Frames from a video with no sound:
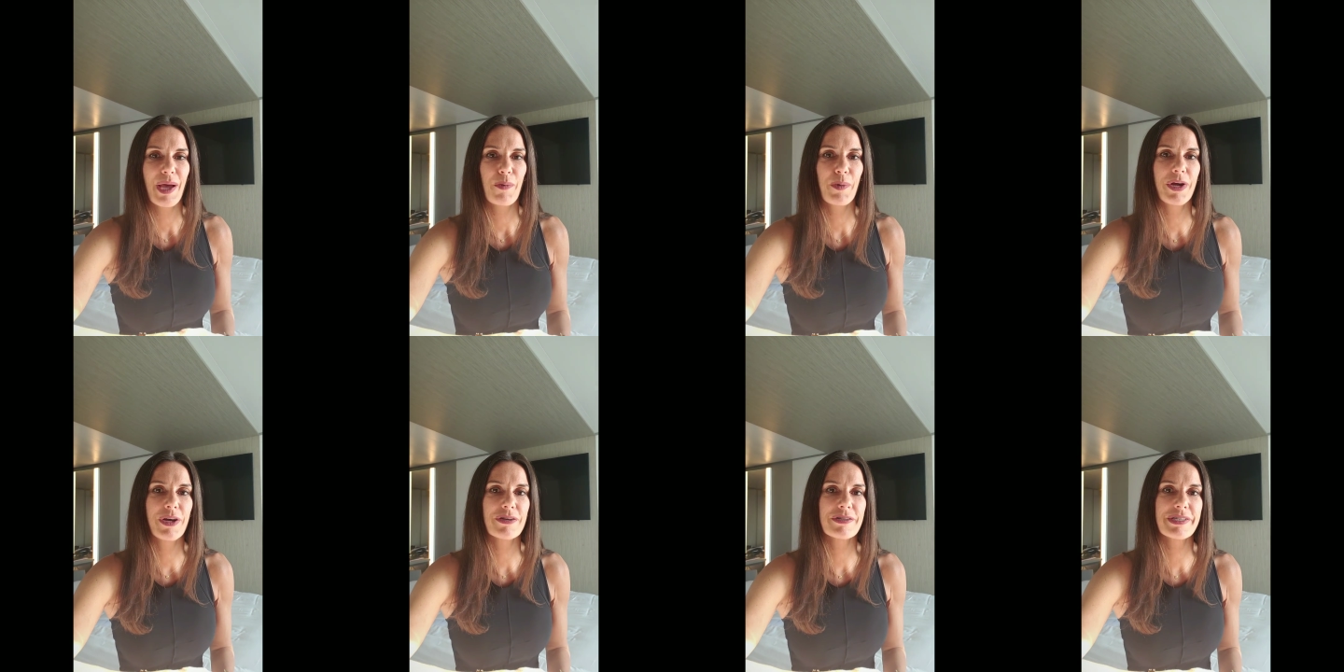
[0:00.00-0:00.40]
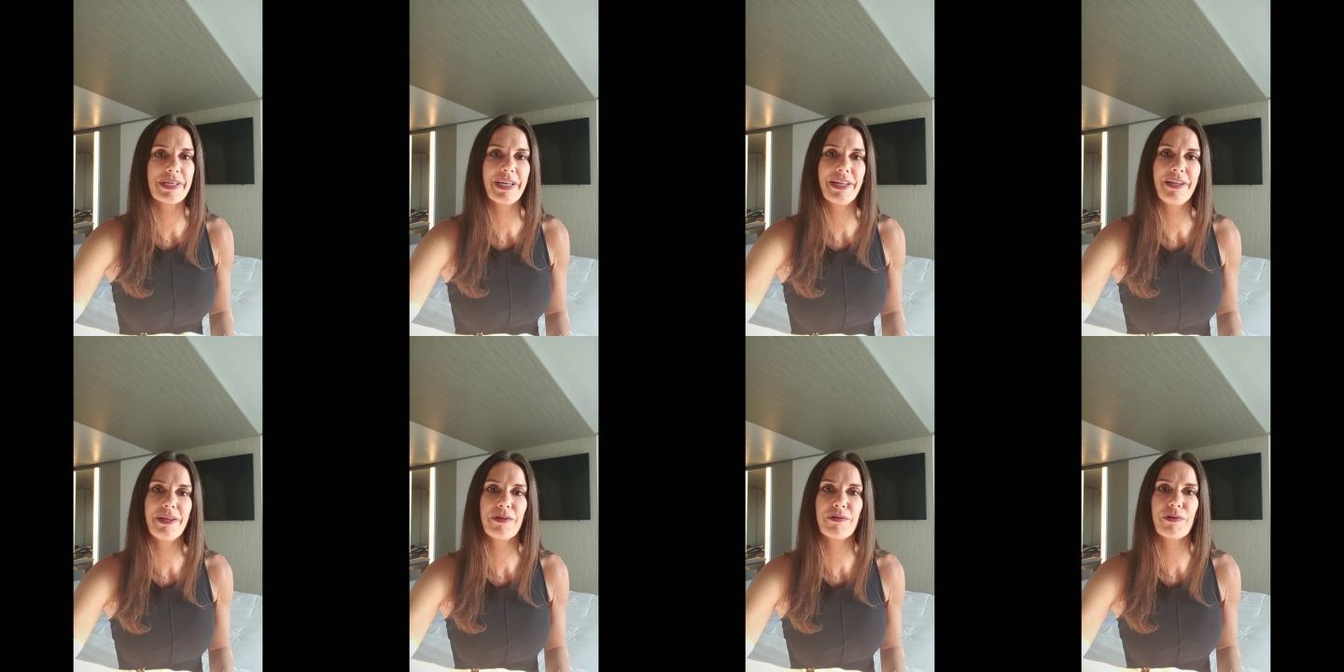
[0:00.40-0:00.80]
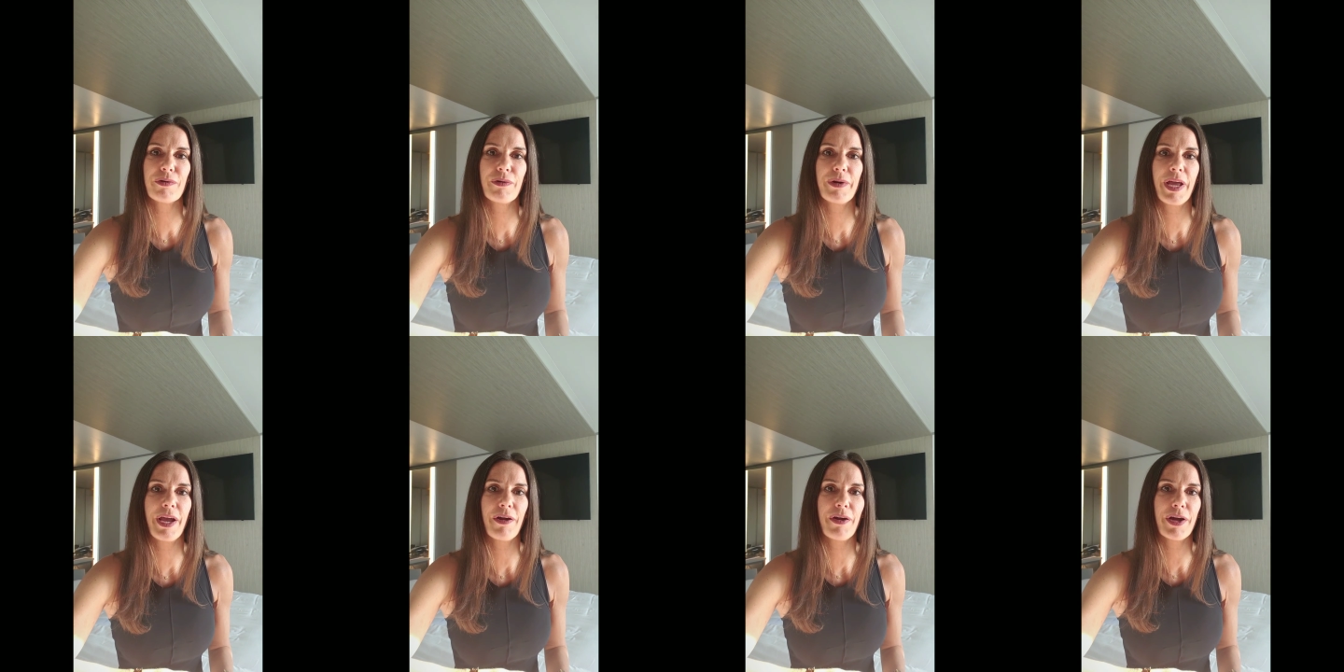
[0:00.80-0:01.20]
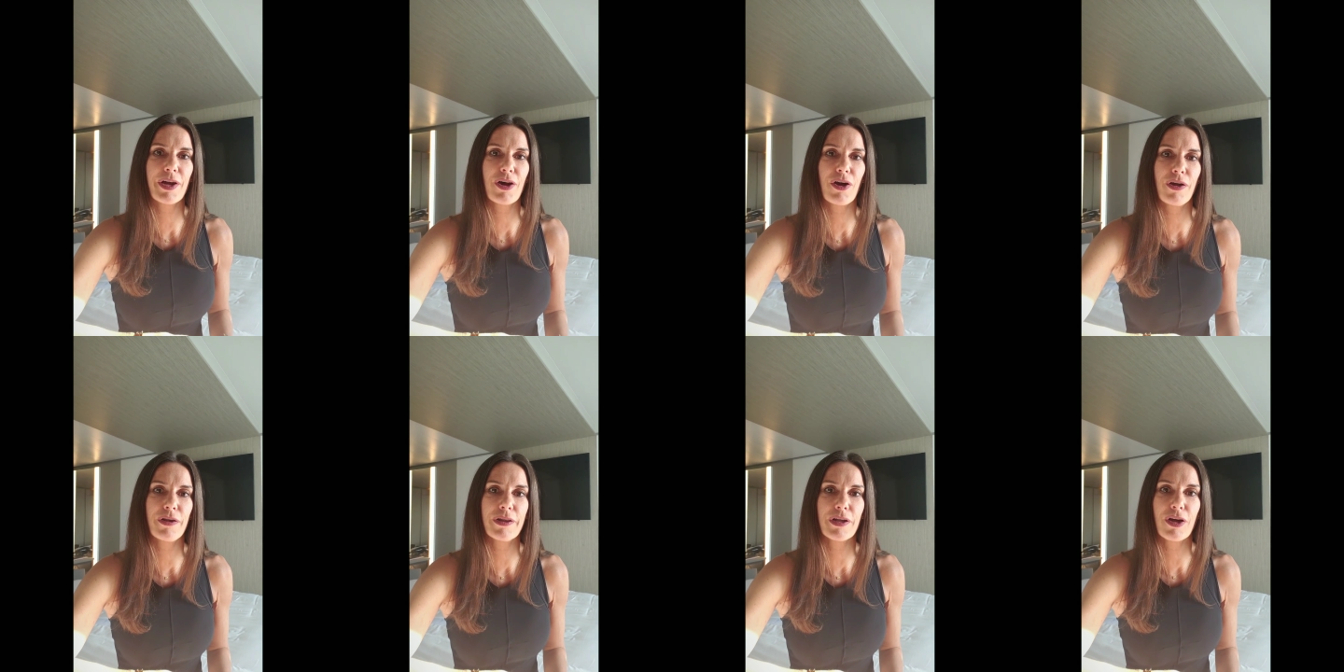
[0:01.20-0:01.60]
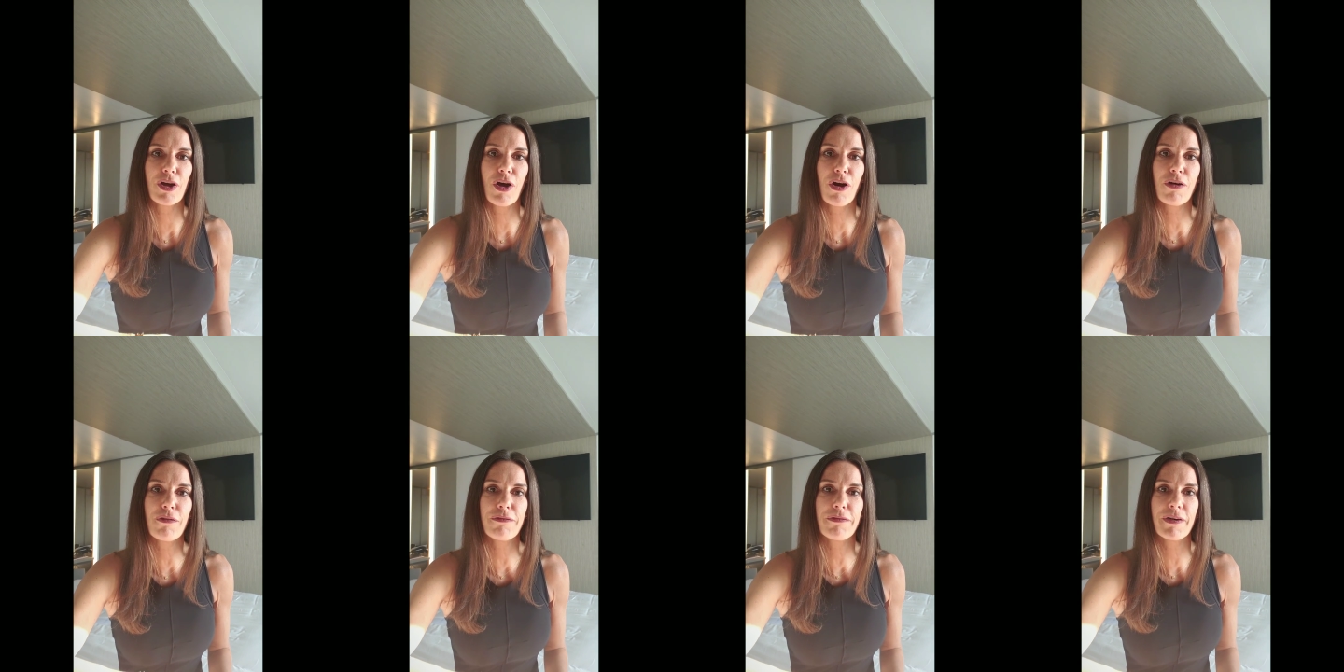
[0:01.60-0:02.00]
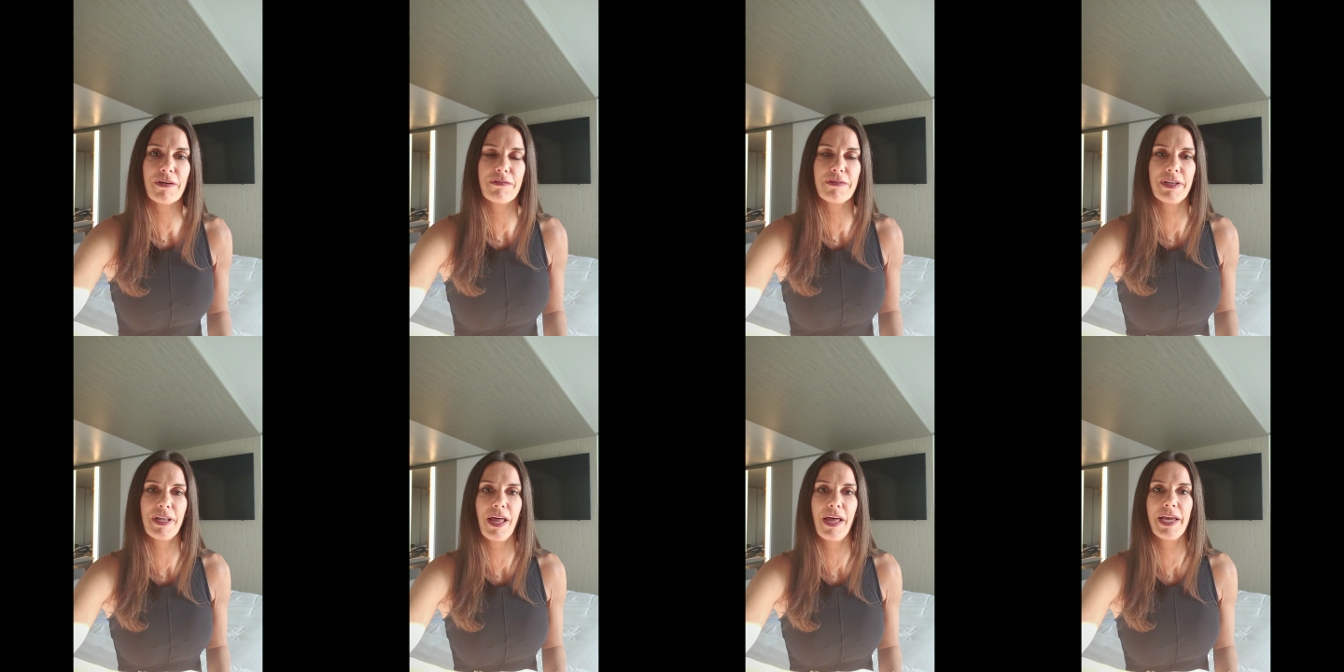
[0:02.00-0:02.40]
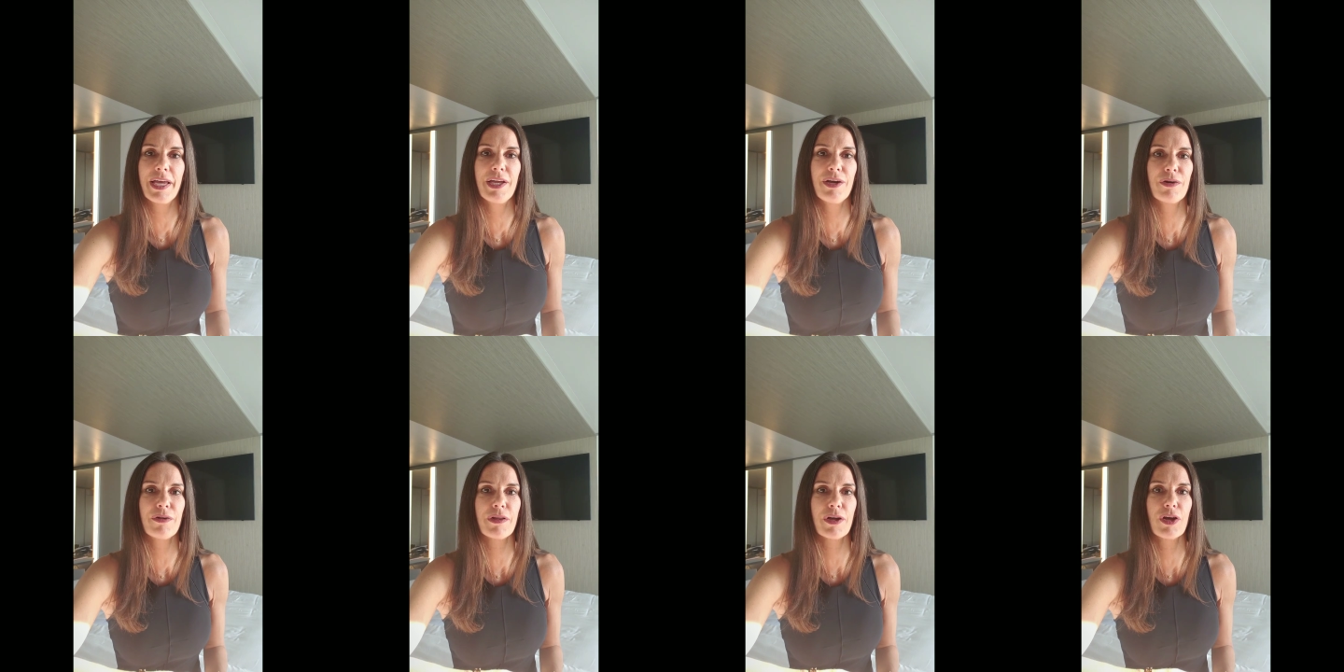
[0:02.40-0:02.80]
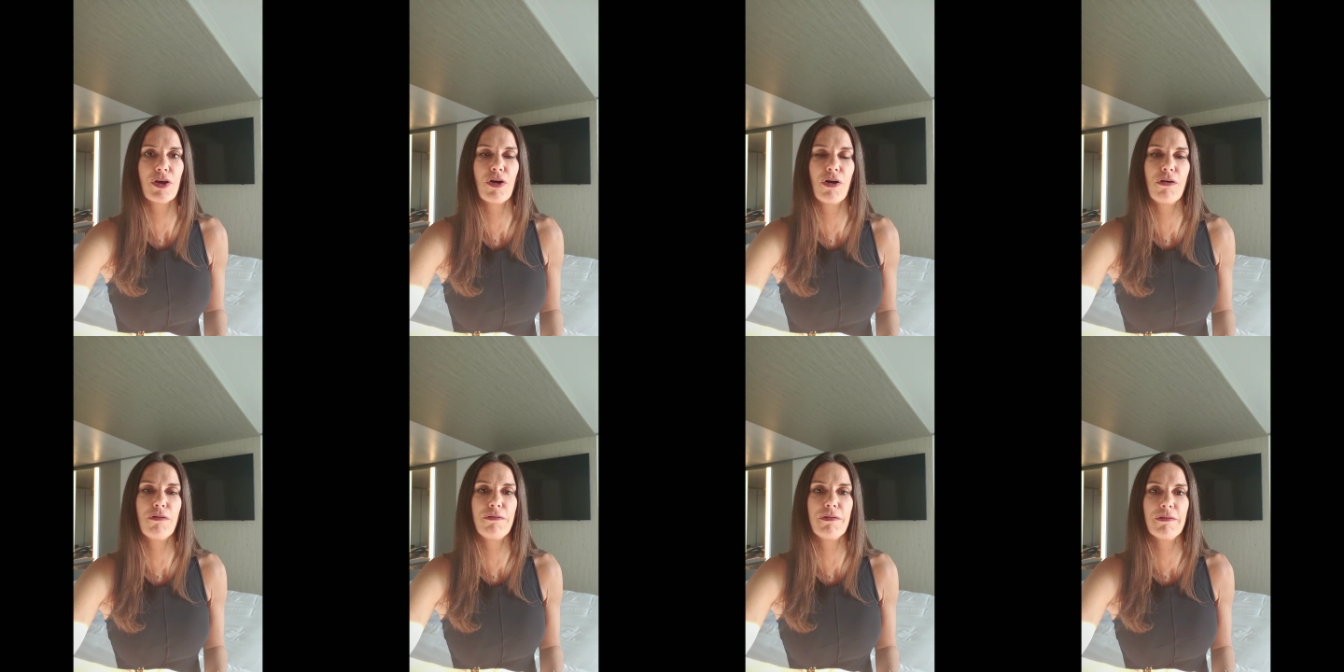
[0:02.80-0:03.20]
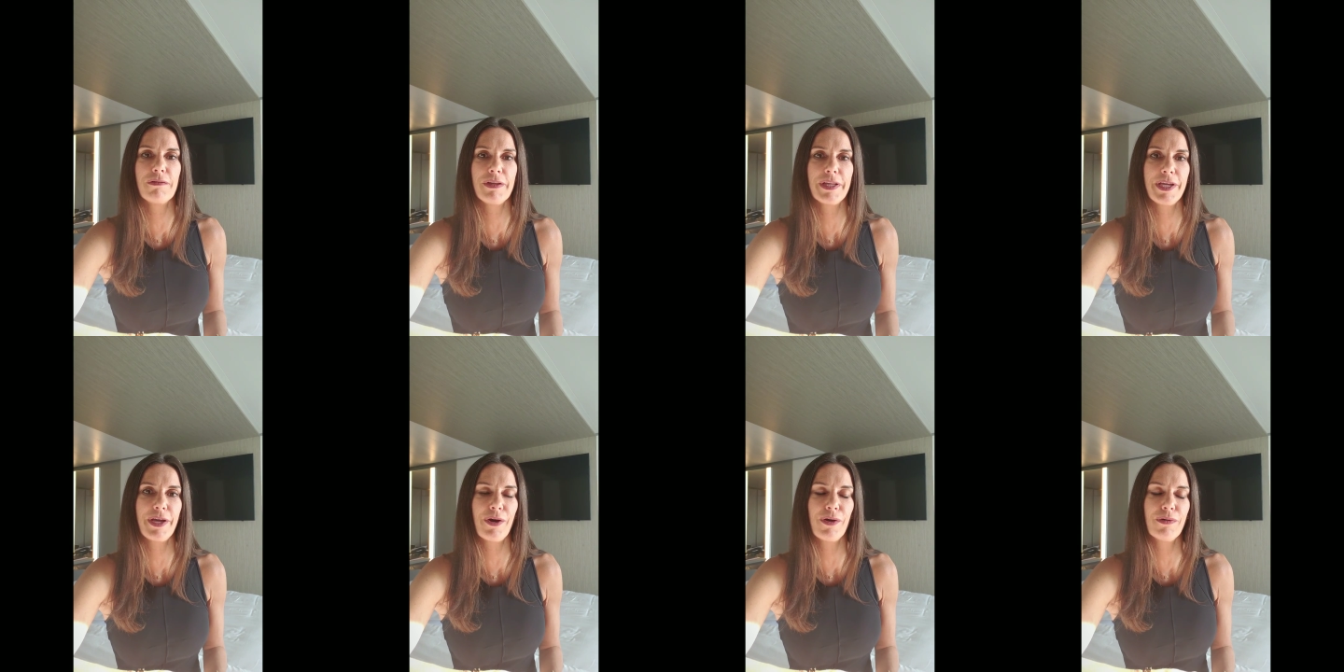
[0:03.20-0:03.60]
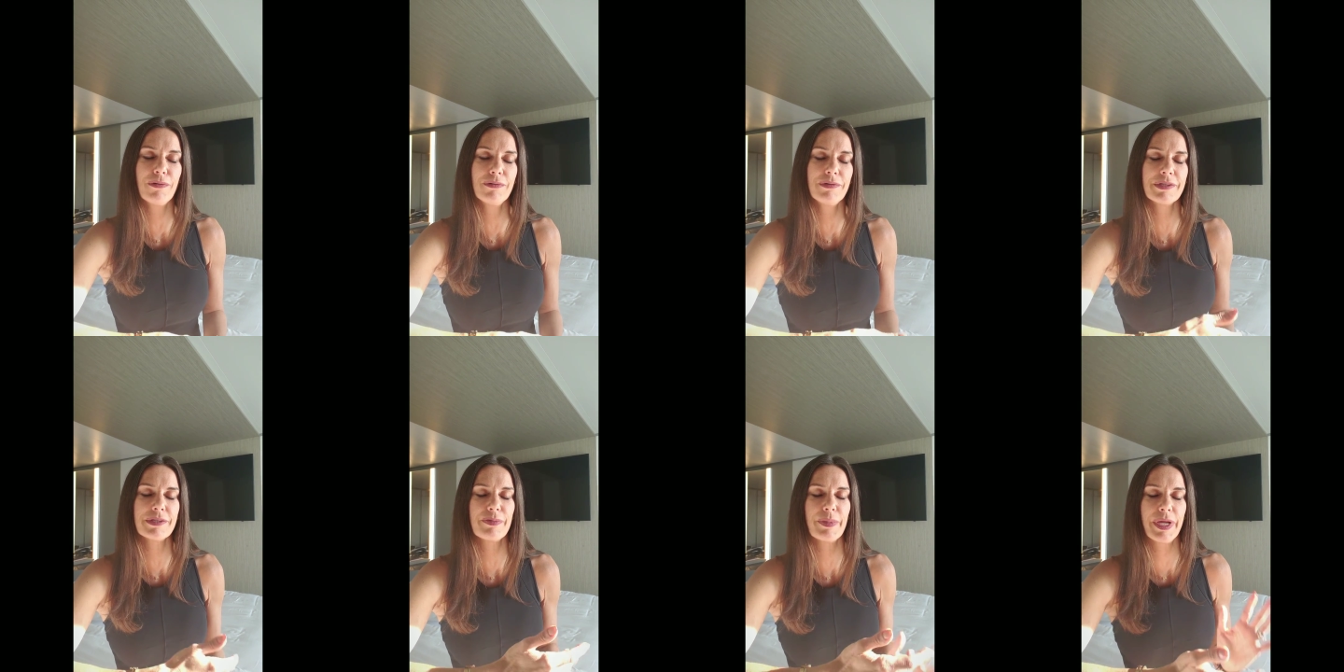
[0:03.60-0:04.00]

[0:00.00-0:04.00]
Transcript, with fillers: and we are sailing through an area called the Gulf of Lion or the Gulf of Lyon,